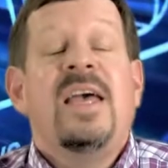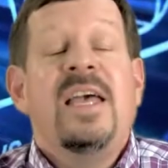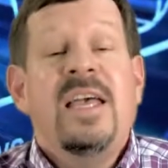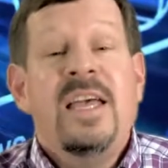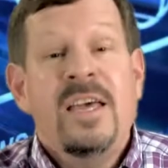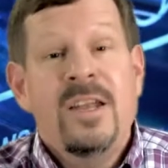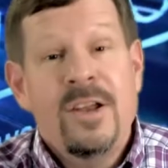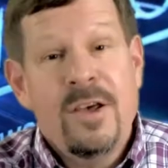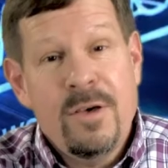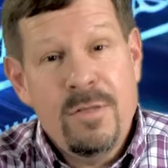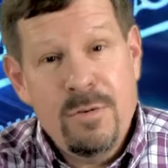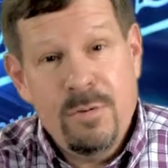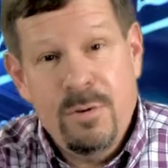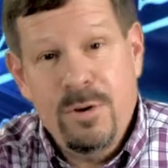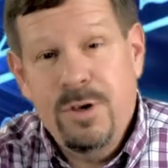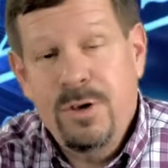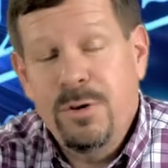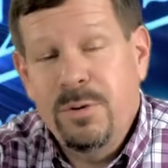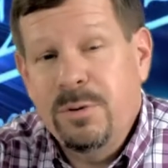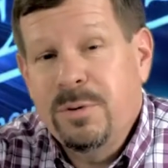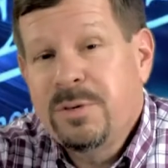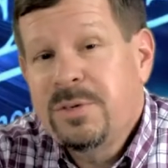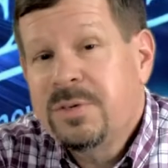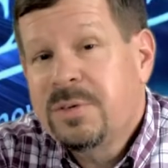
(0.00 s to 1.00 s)
in other
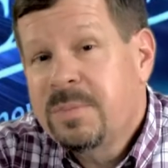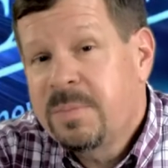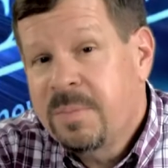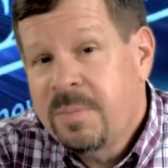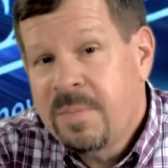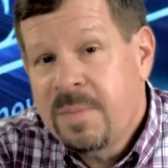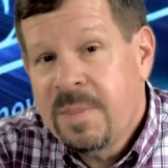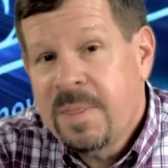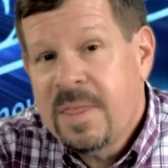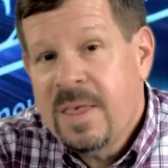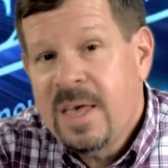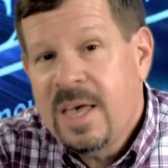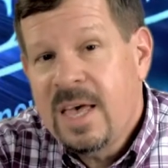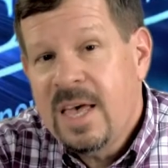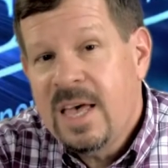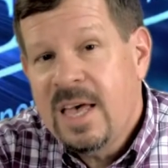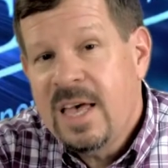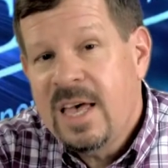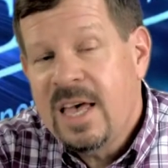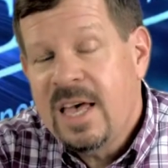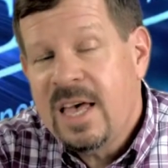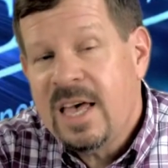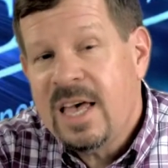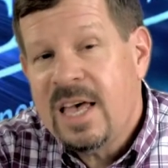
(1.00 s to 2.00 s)
news,
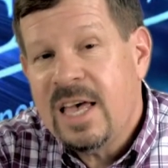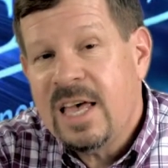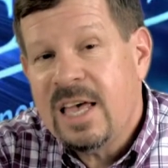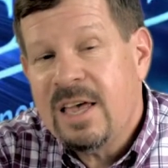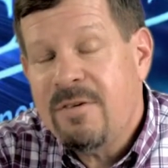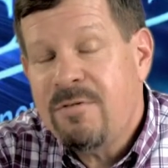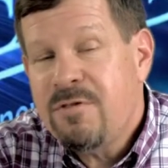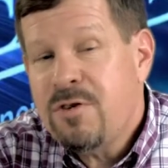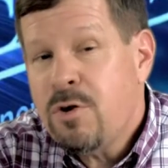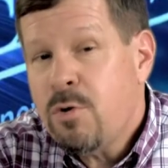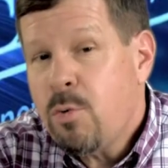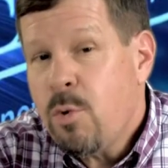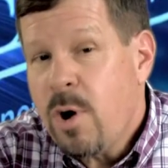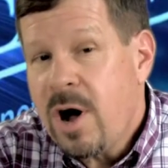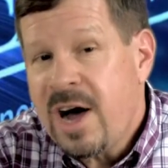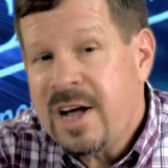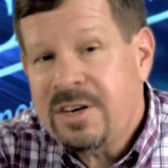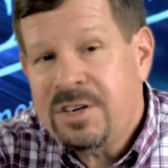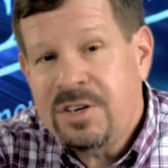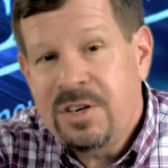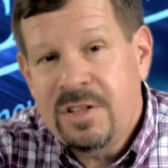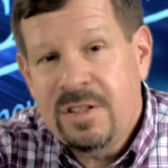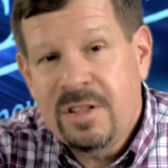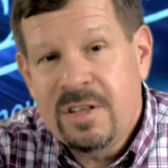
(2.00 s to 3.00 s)
if you're
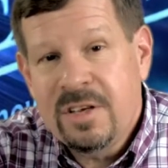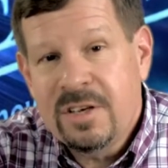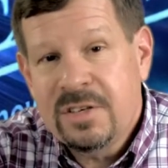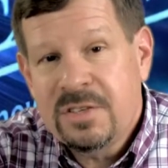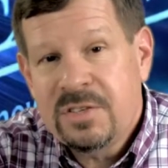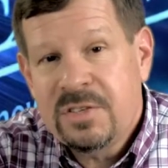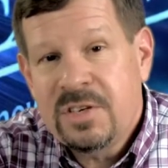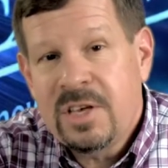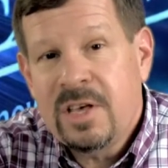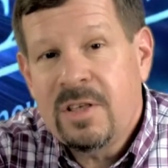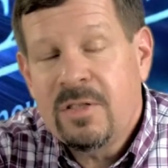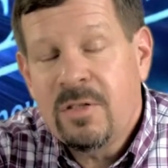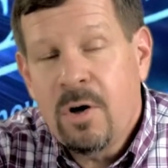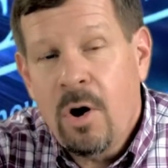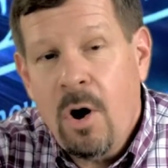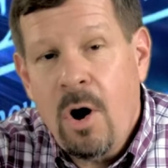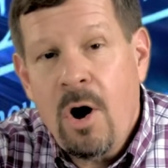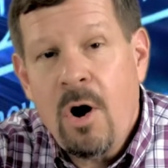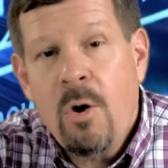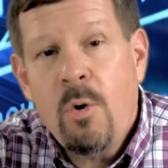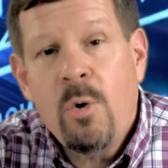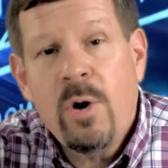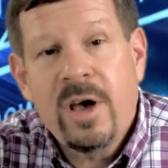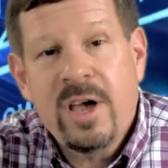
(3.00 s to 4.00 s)
watching this in the
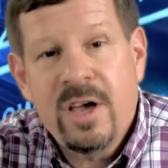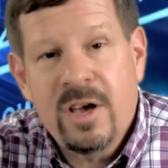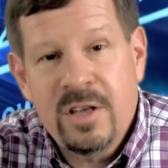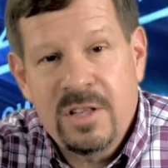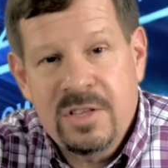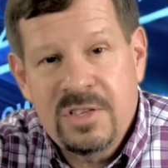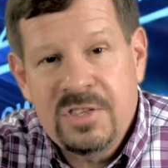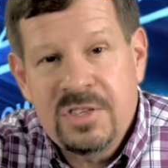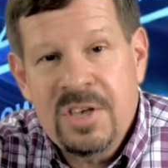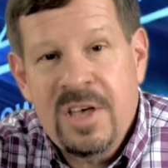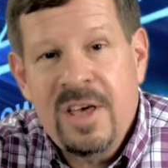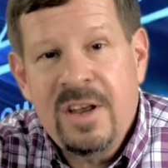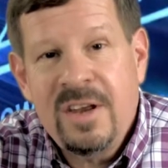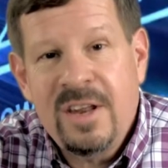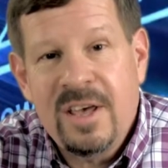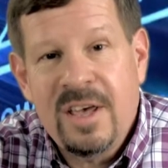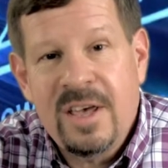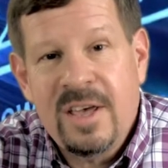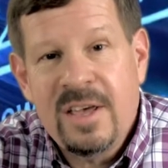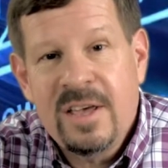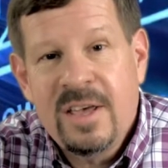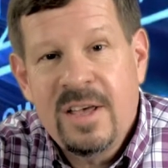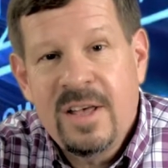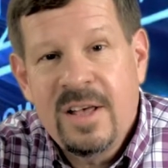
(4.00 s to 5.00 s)
hallway on
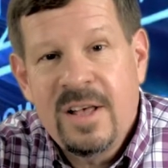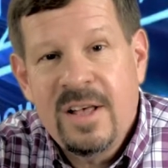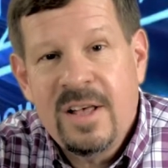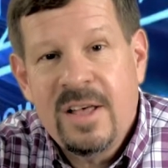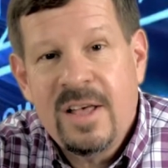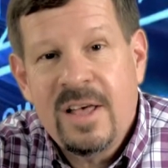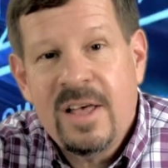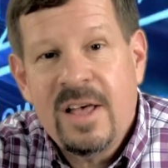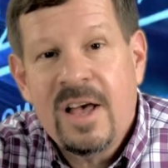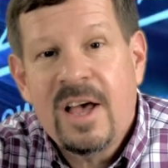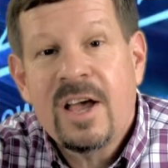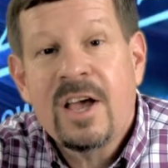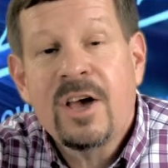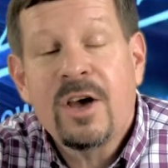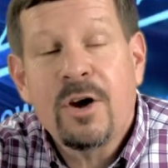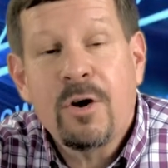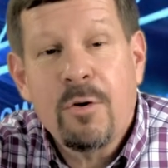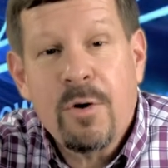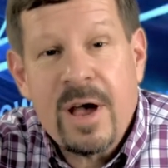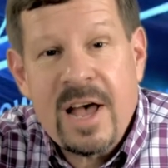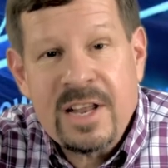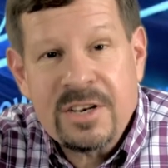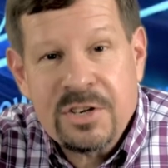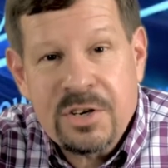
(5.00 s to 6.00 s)
Sunday,
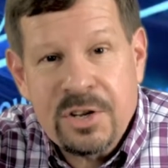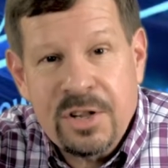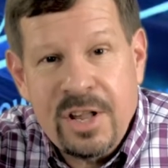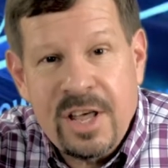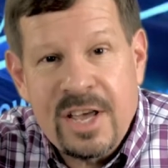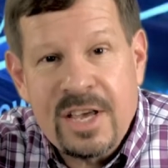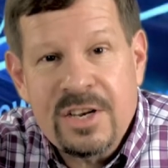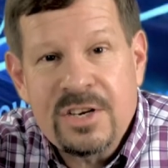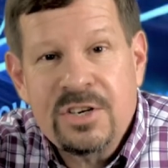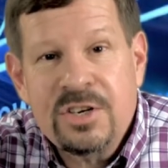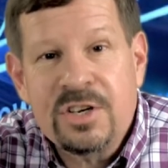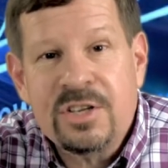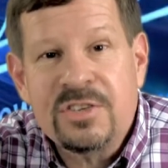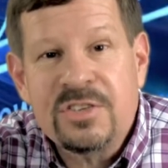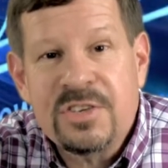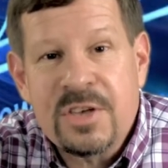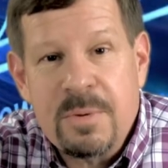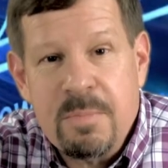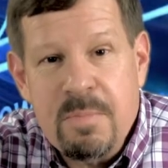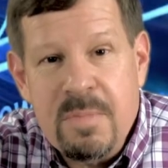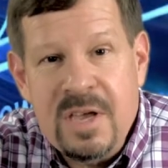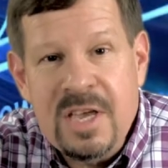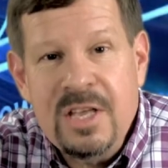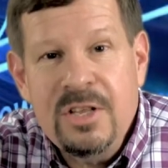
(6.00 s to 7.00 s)
congratulations.
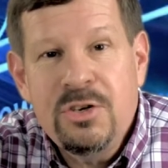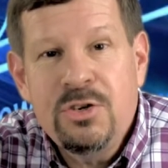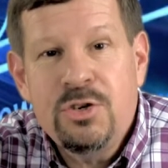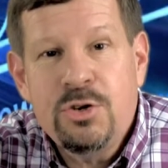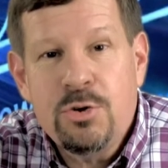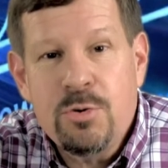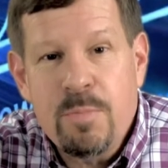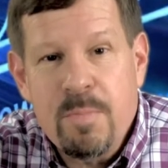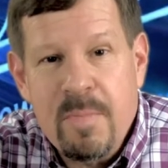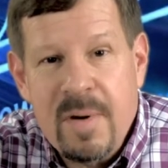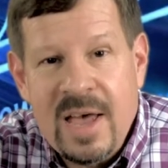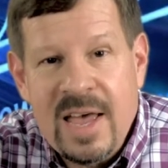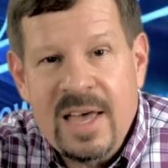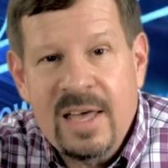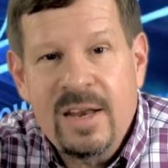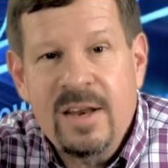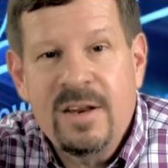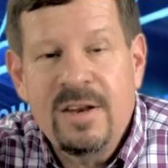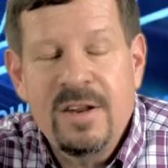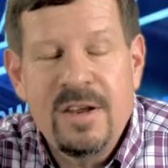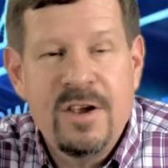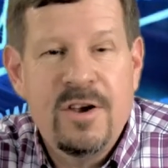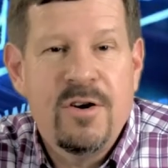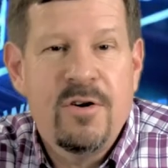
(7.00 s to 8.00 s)
It means you made
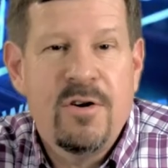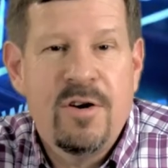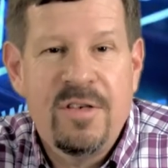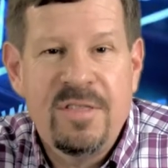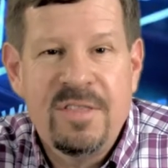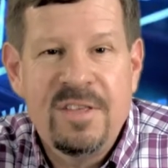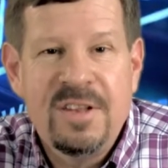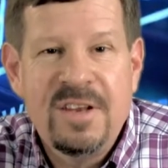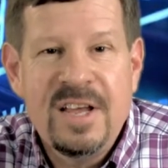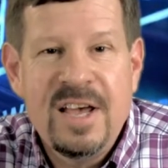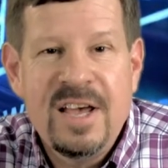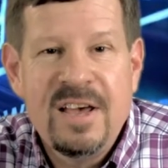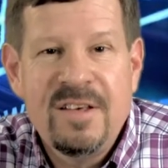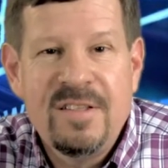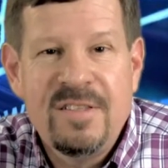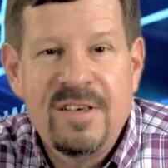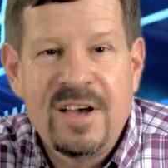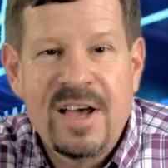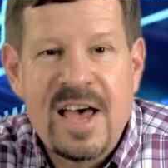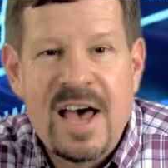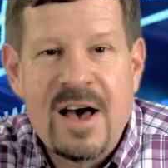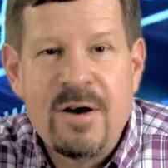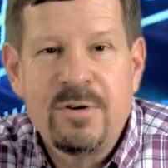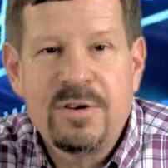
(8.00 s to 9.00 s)
it here on the day of
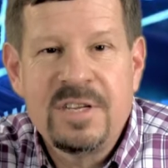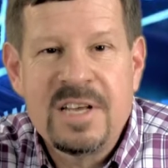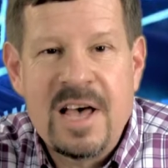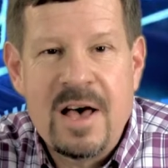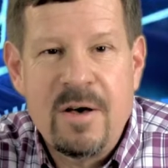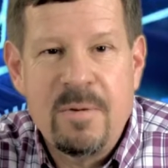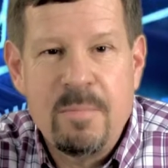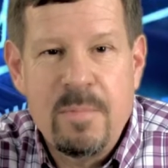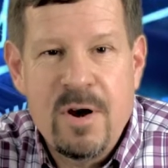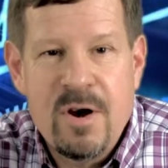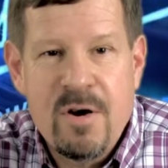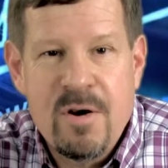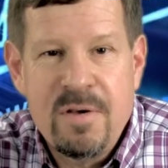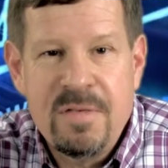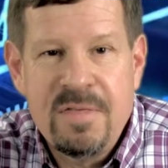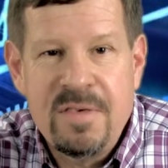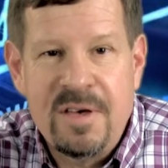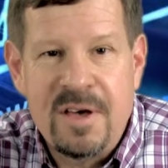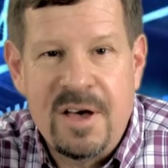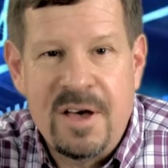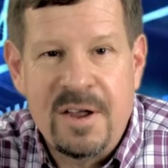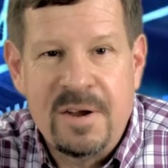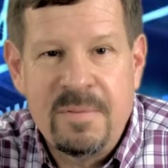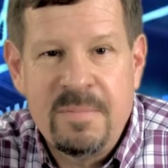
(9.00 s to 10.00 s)
the Cowtown
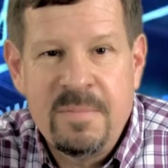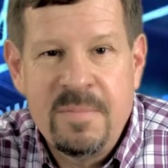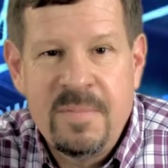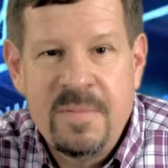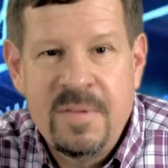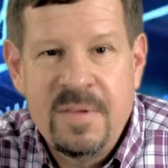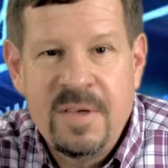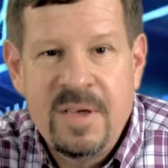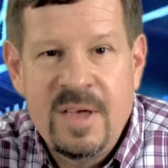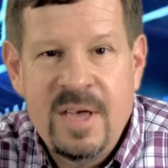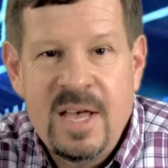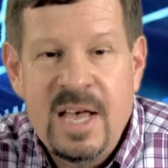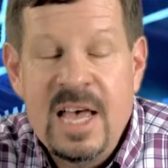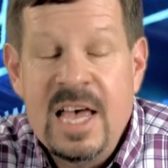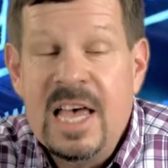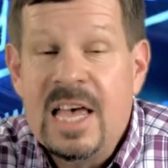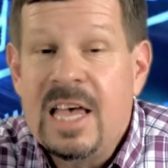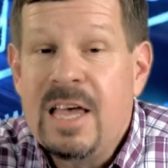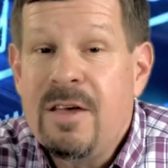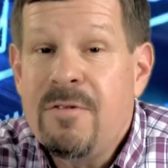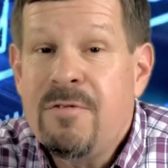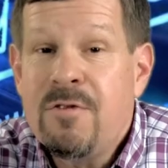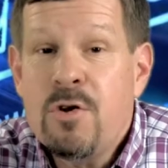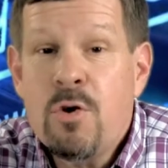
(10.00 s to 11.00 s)
Marathon.
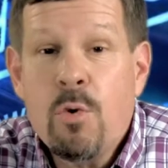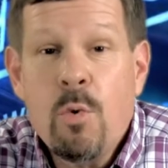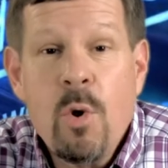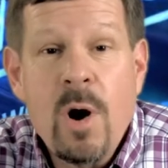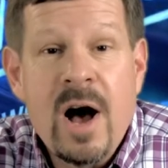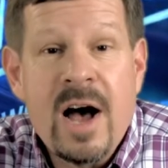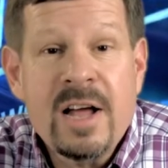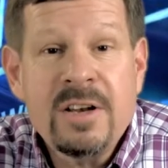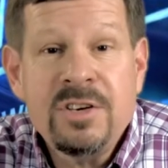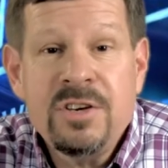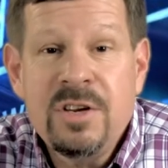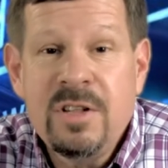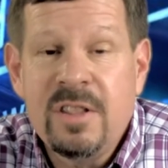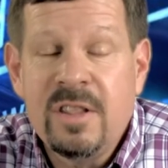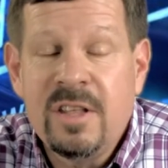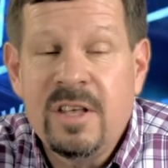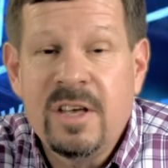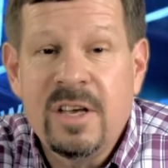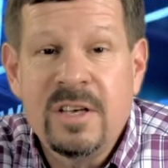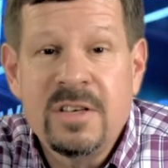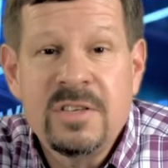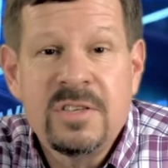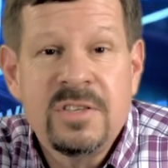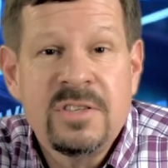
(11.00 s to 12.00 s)
If you're watching
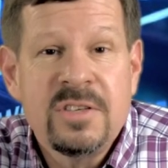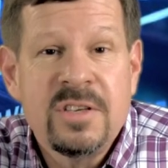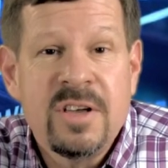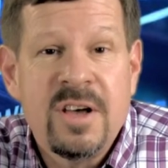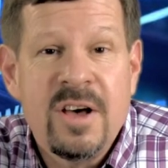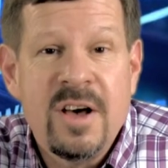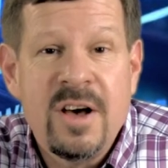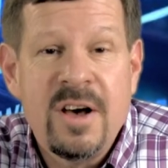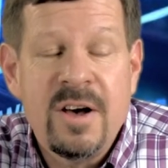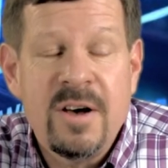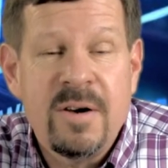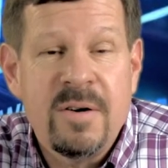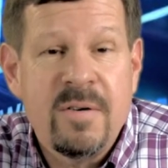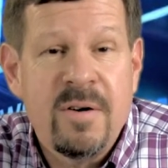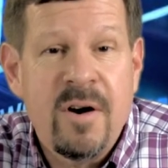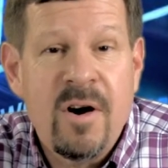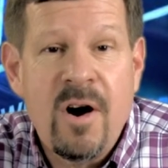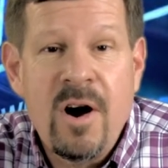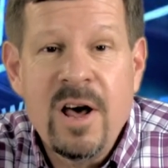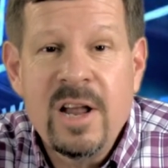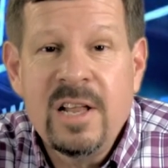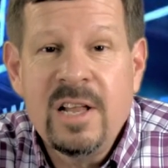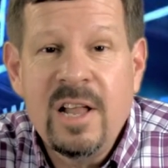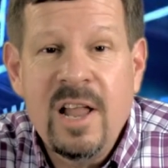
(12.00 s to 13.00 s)
this uh,
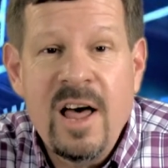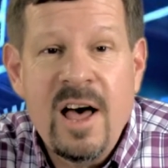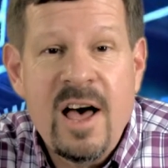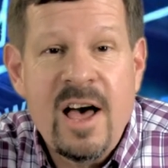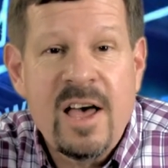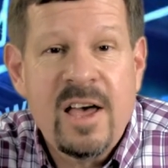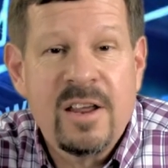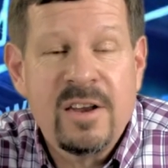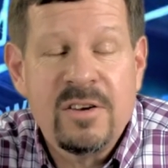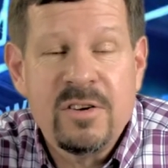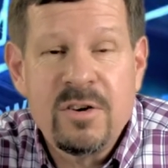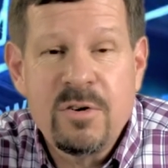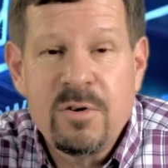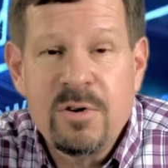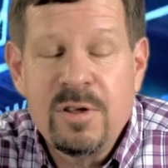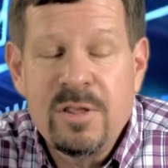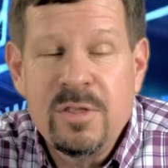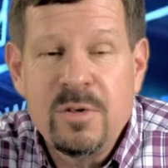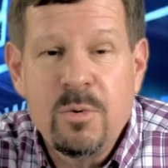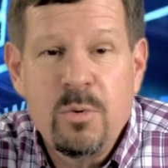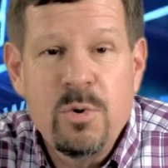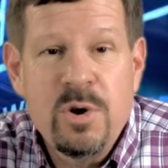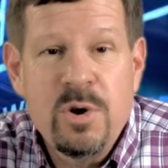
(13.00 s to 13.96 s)
online during the